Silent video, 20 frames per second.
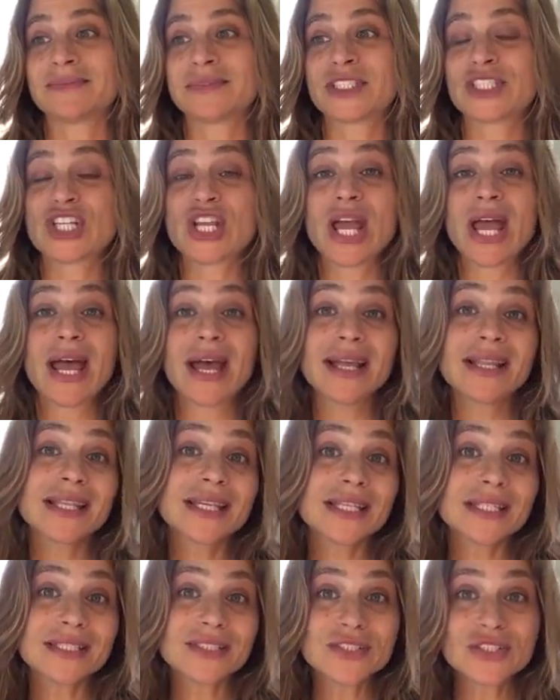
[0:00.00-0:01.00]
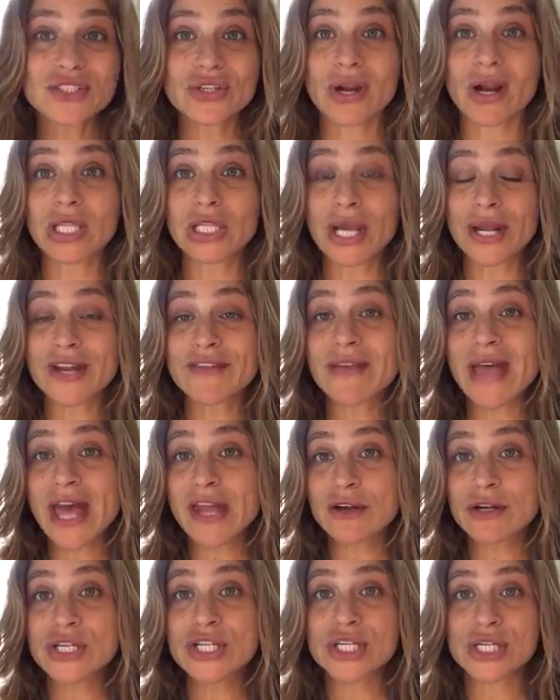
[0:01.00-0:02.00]
challenge, a lot of
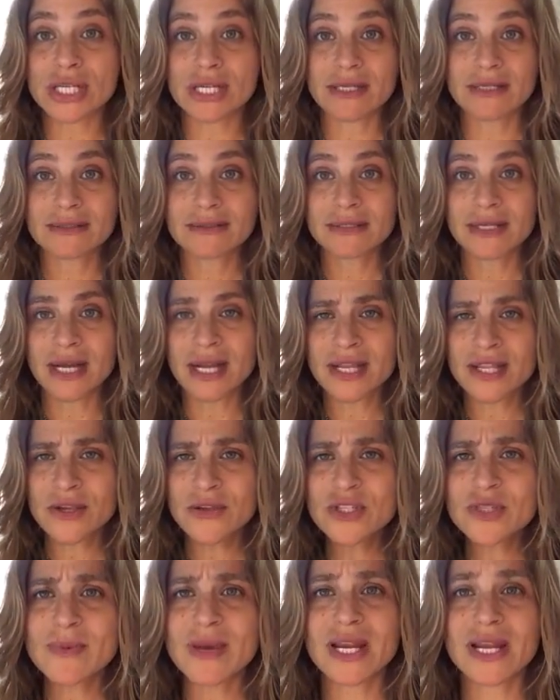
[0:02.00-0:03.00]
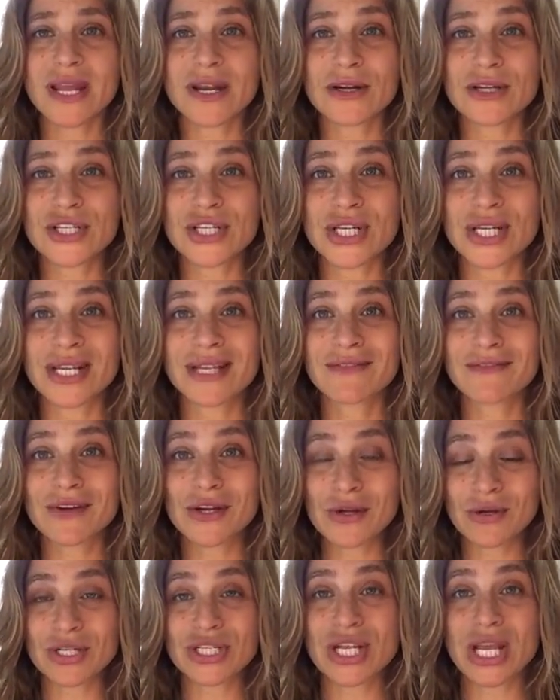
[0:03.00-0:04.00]
energy, a huge amount of energy for
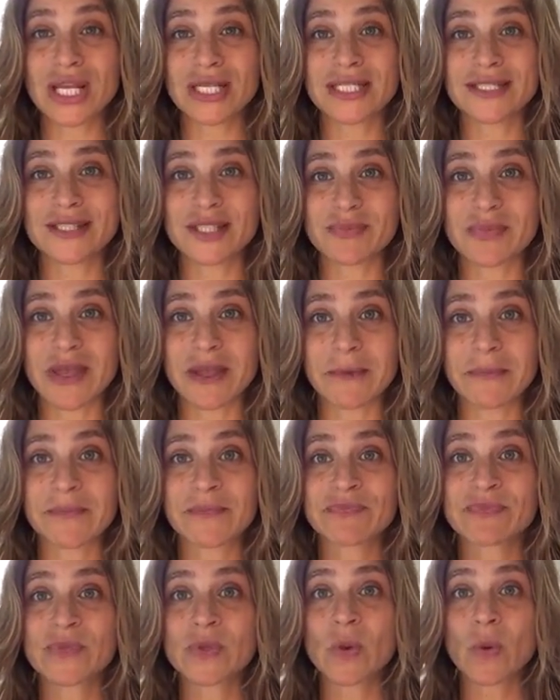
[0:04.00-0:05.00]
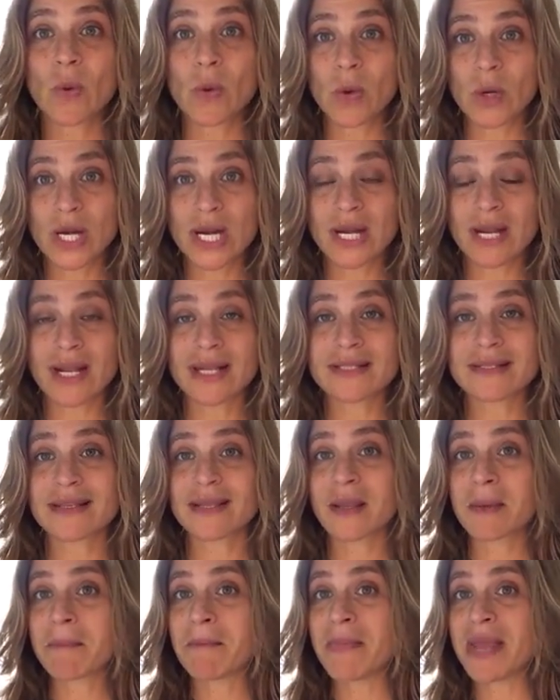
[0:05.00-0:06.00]
your child is spent
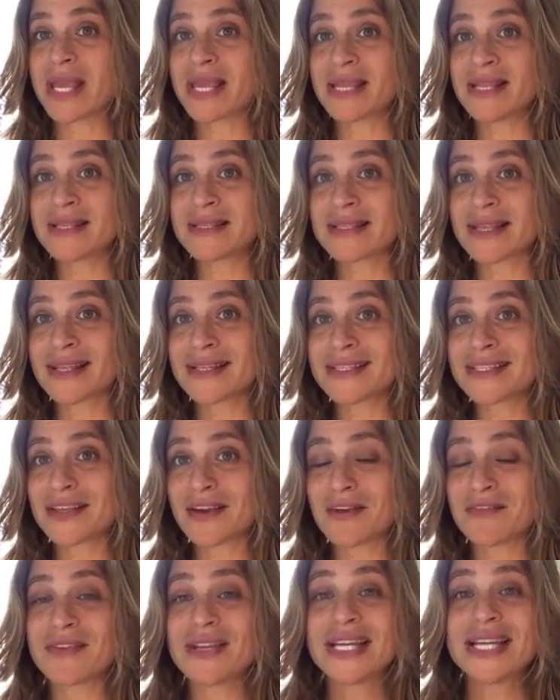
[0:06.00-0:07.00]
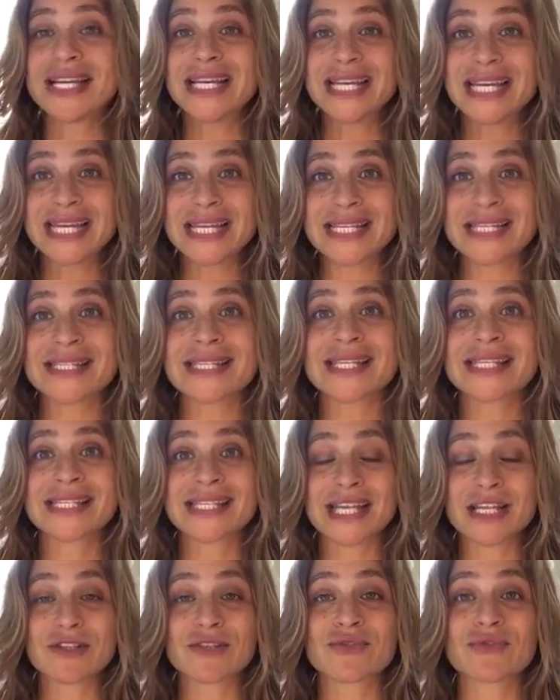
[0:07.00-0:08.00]
organizing, making sense of his
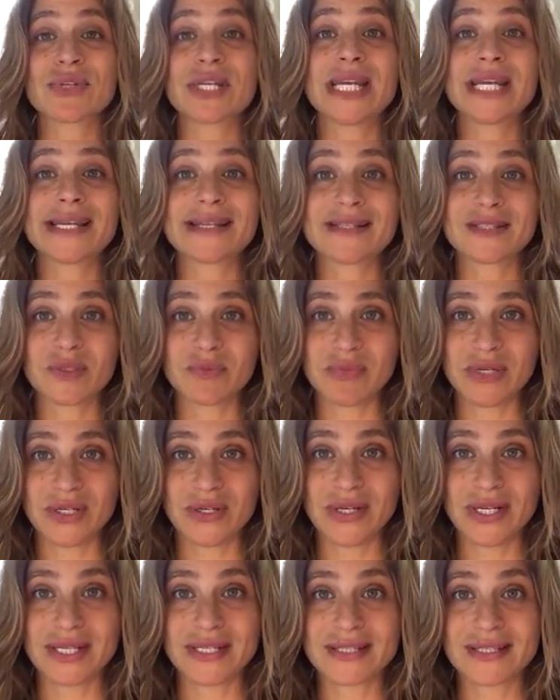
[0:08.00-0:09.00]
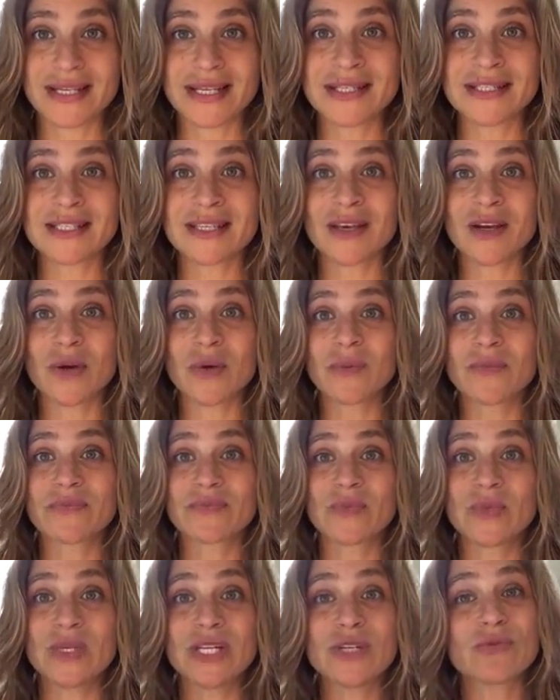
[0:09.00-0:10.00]
sensory experience. And so
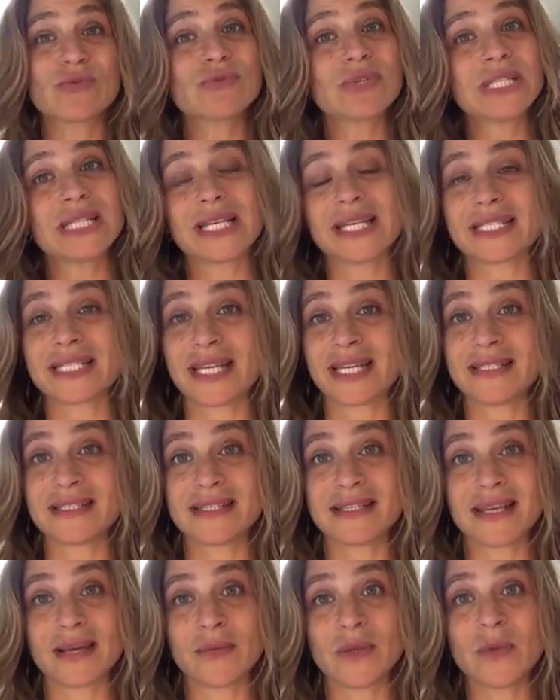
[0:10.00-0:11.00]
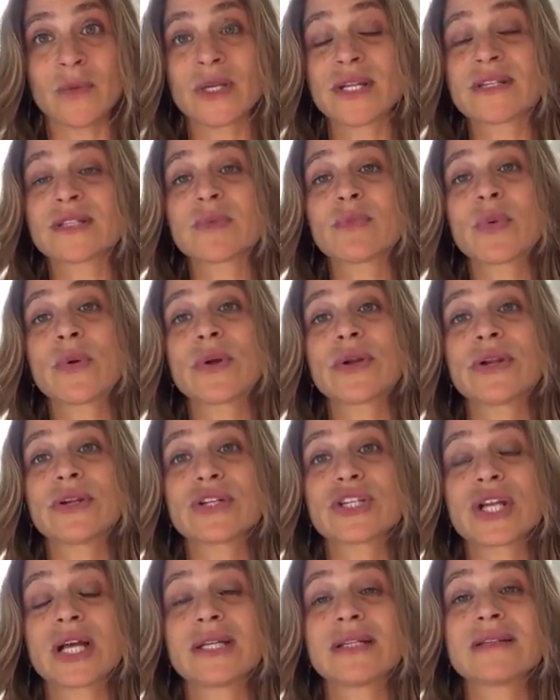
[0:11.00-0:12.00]
we need to really attend to that. We want to support your
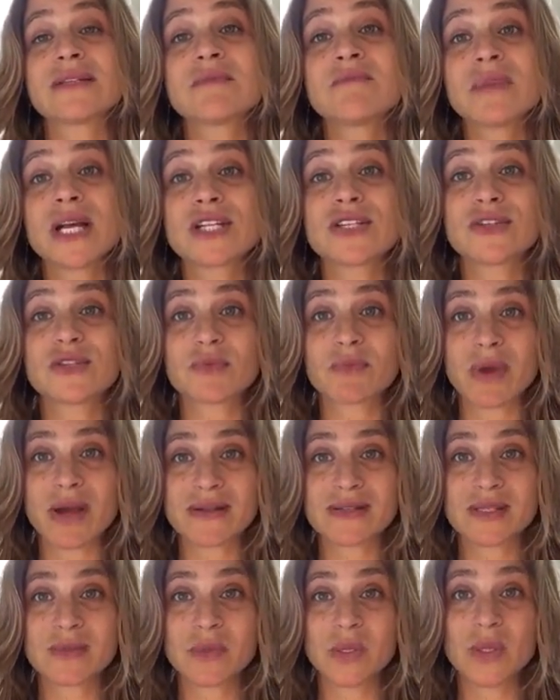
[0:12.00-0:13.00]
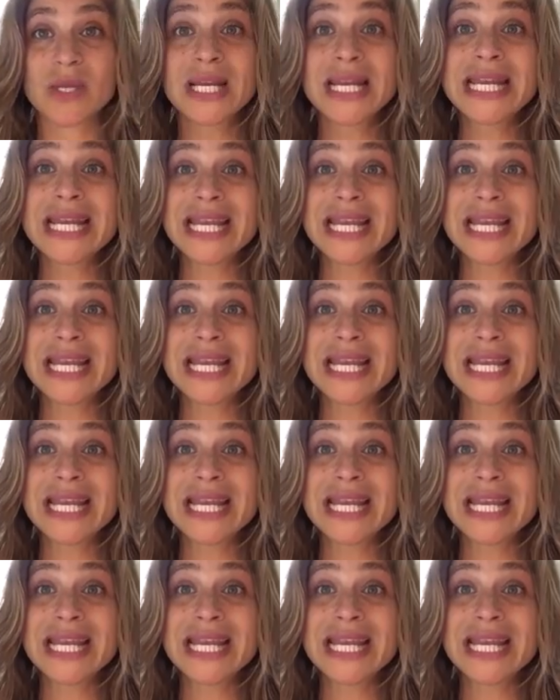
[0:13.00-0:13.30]
child as much as possible